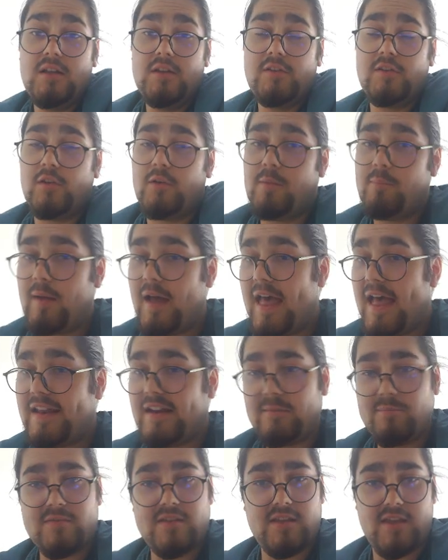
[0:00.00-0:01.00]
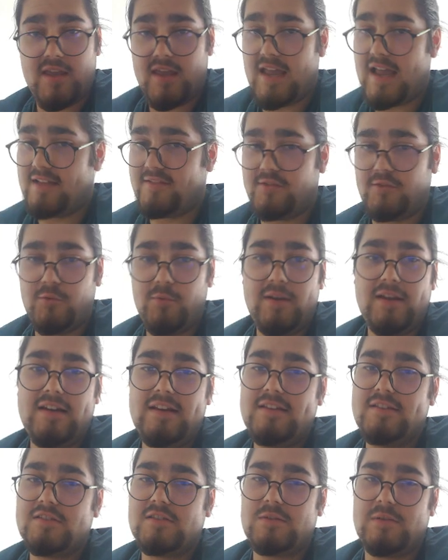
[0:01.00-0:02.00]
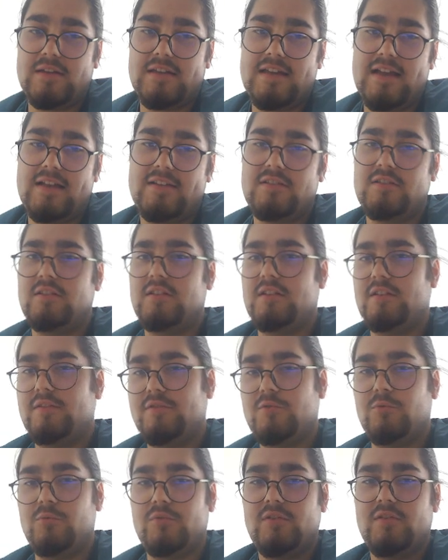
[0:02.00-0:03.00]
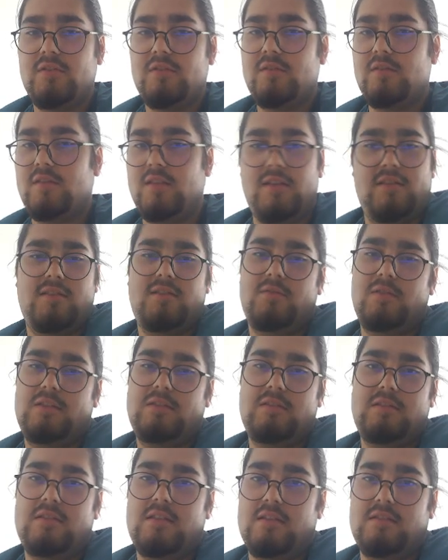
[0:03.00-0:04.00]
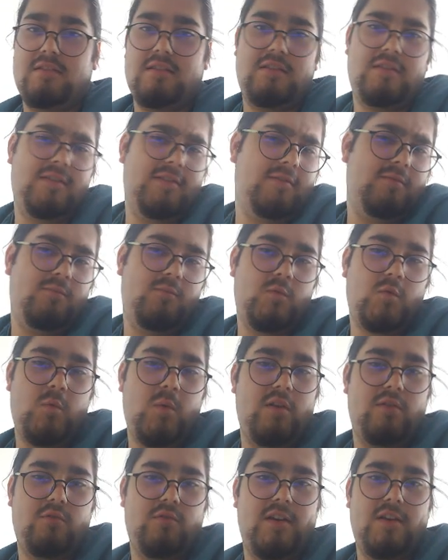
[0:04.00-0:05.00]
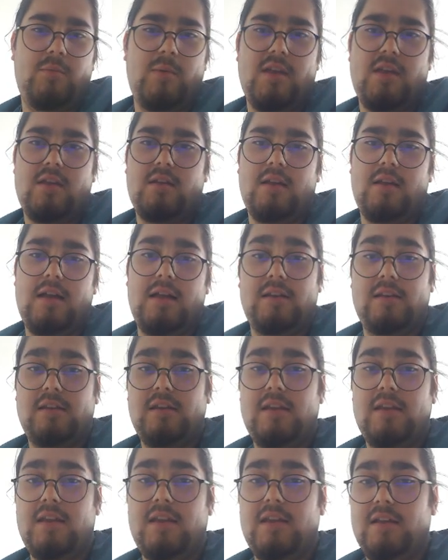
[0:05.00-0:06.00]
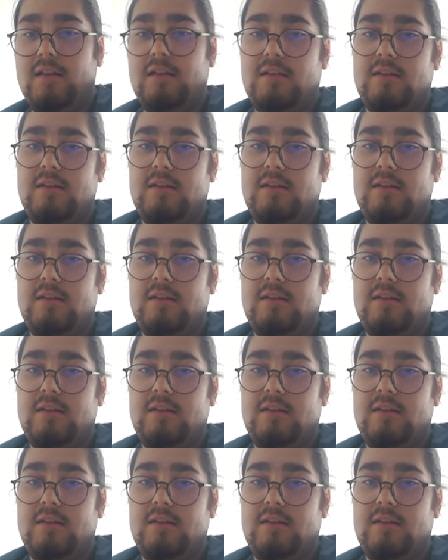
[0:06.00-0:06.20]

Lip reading: So in my head I'm thinking castle quickly, so I castle, and of course this d6 square is really weak, and here